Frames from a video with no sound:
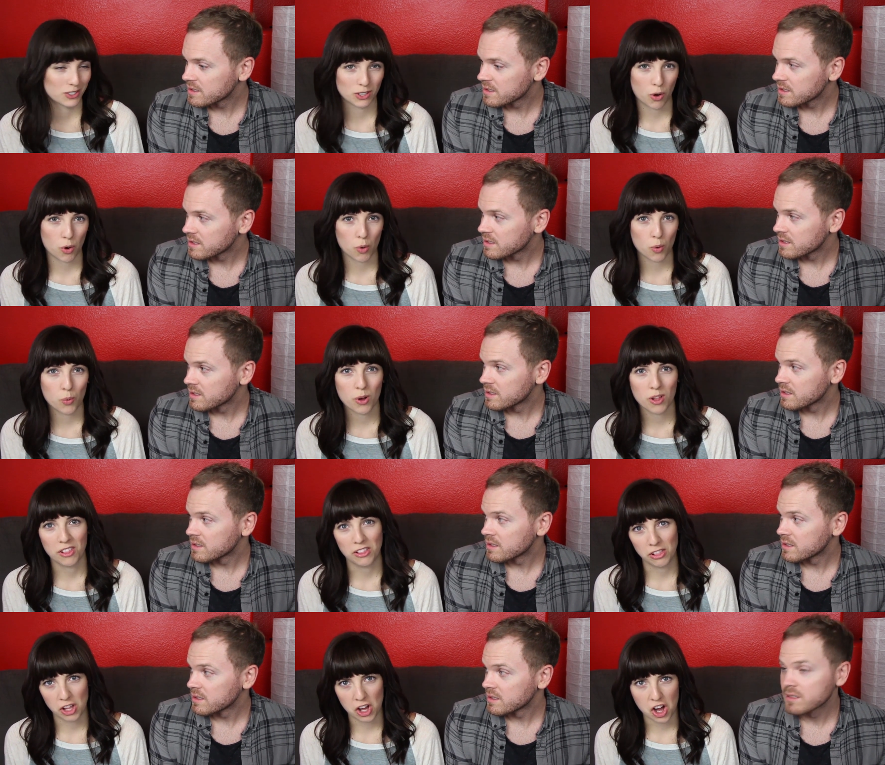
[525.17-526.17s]
Speaker 1: so
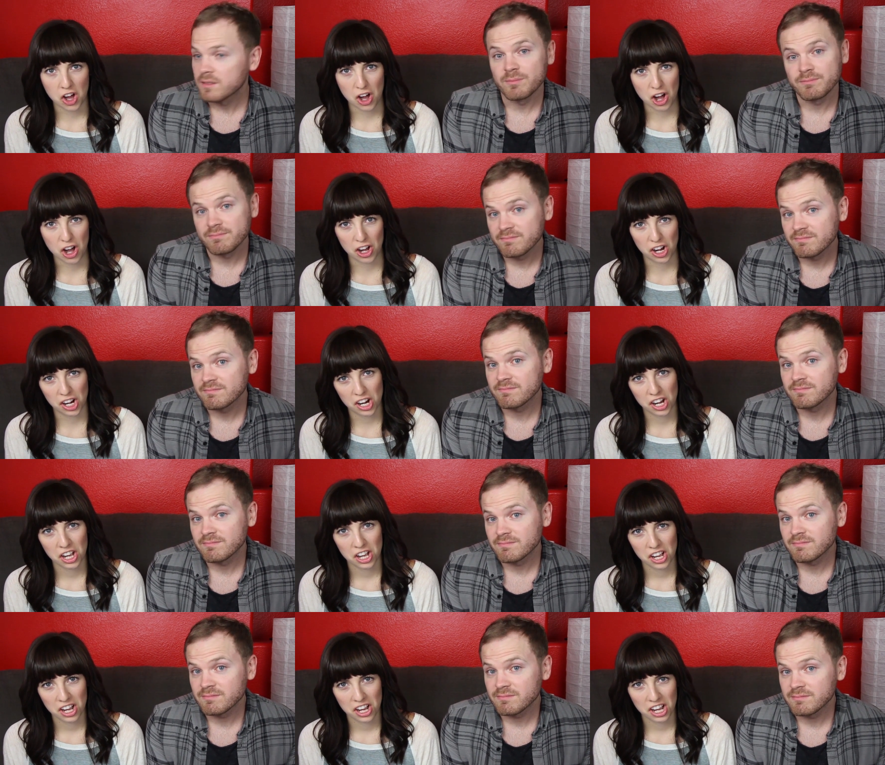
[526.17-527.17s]
long.
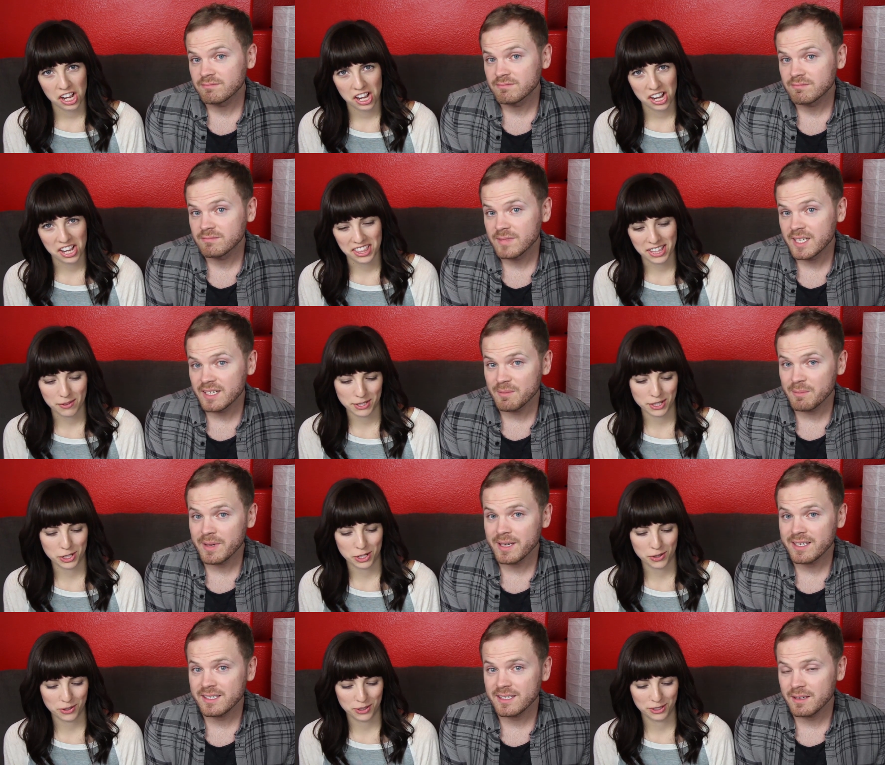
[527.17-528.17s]
That was a
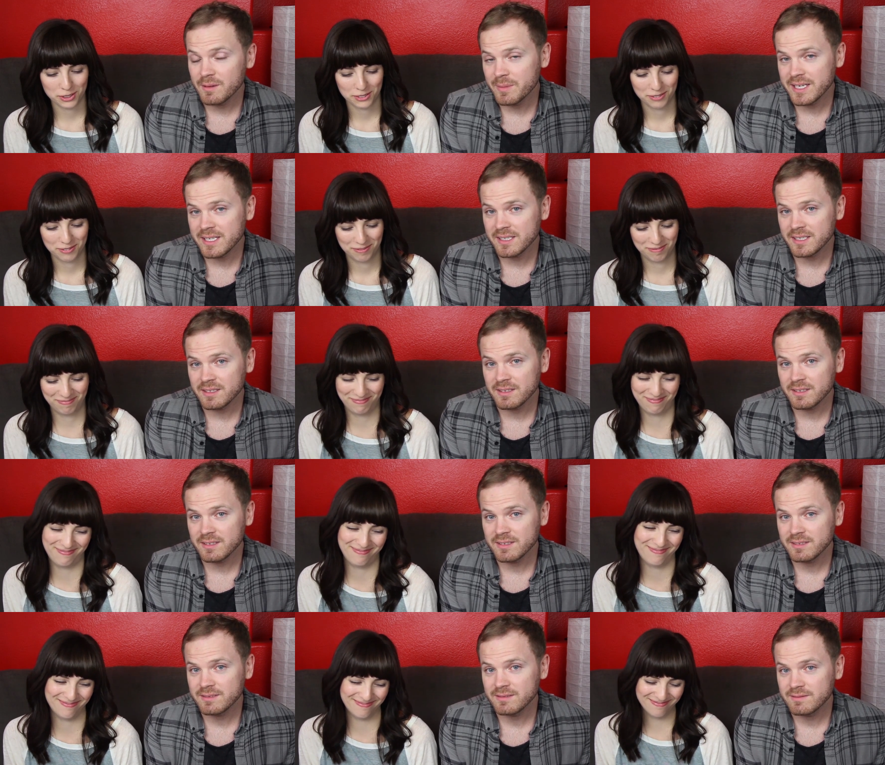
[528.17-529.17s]
joke. Amazing.
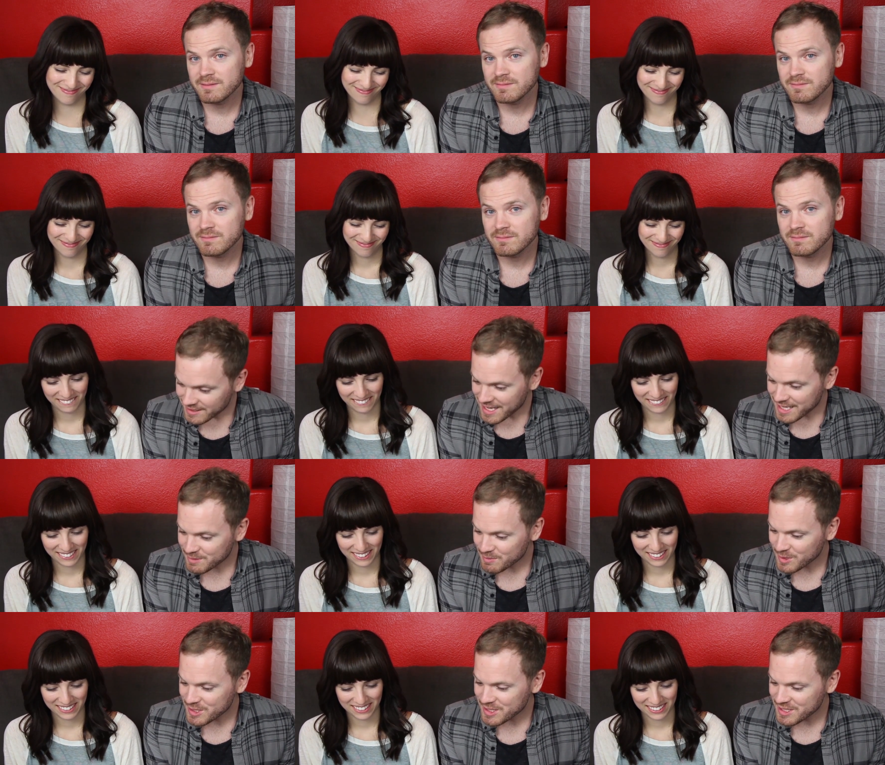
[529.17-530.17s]

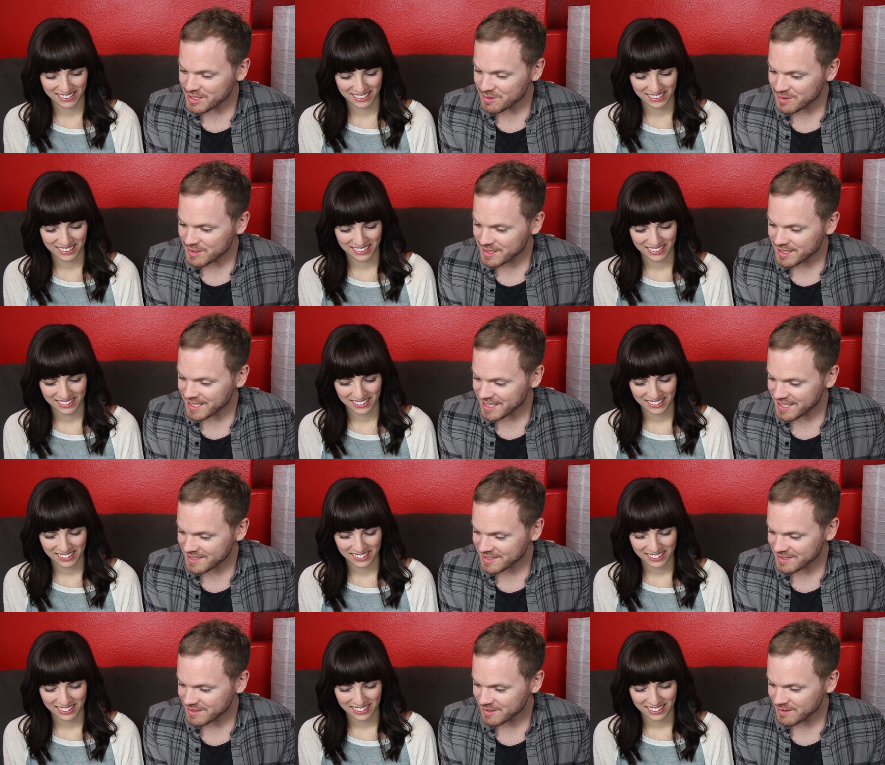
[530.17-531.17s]
Speaker 2: Last person you
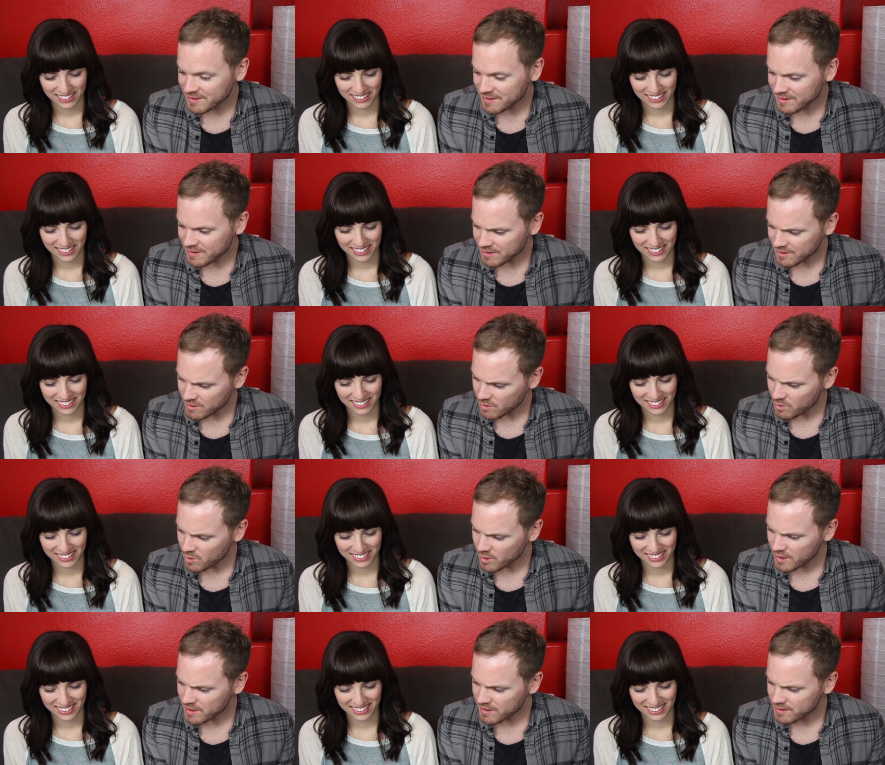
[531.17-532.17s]
kissed
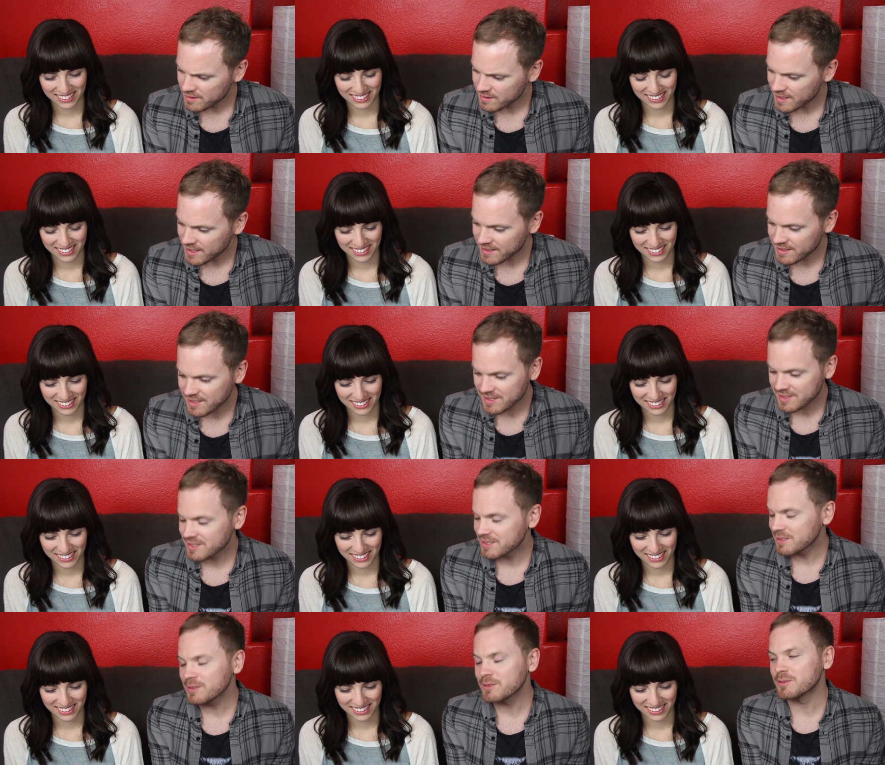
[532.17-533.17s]
for that kissed
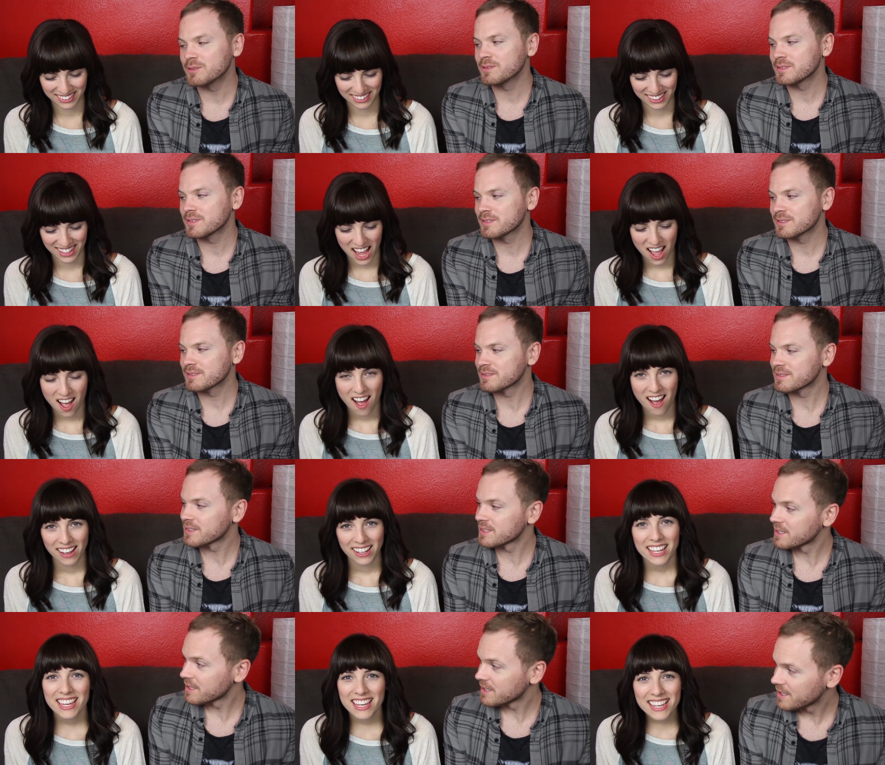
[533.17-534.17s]
you.
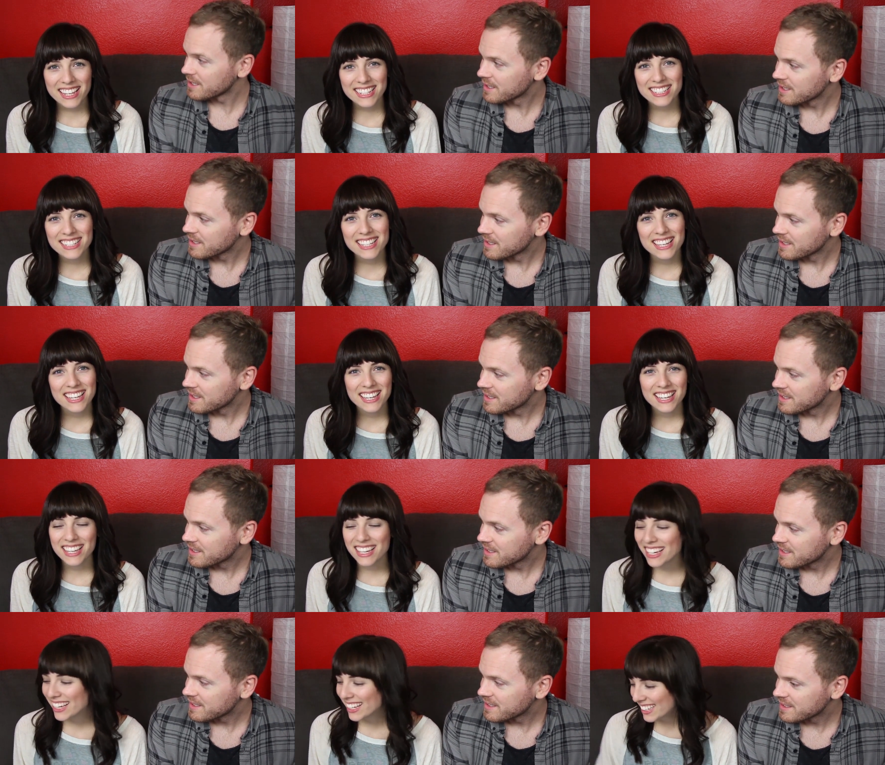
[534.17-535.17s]

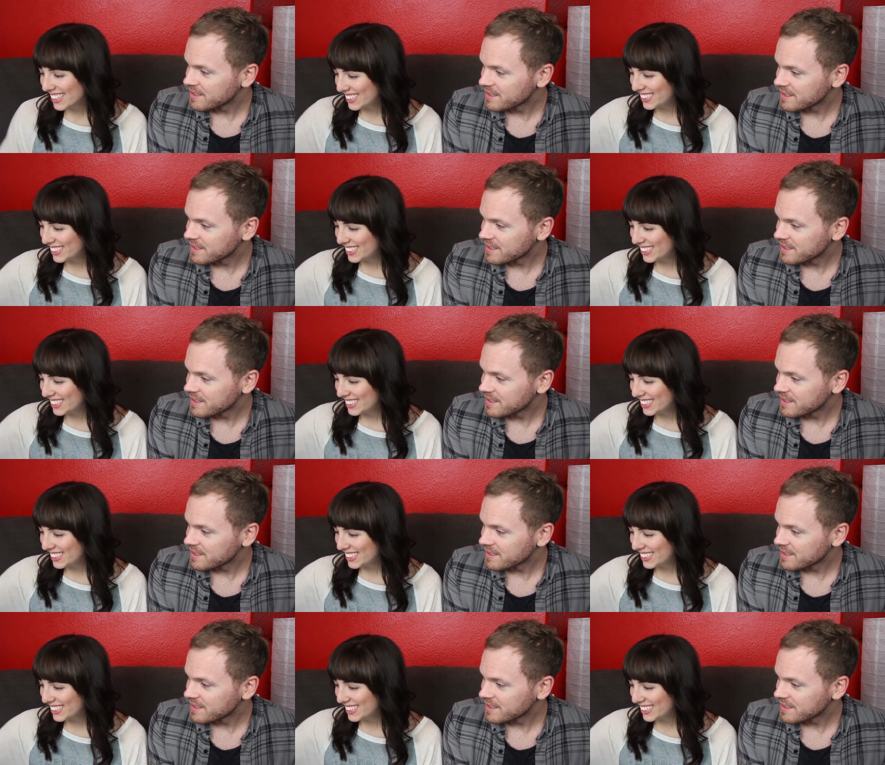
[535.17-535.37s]
Speaker 1: Easy.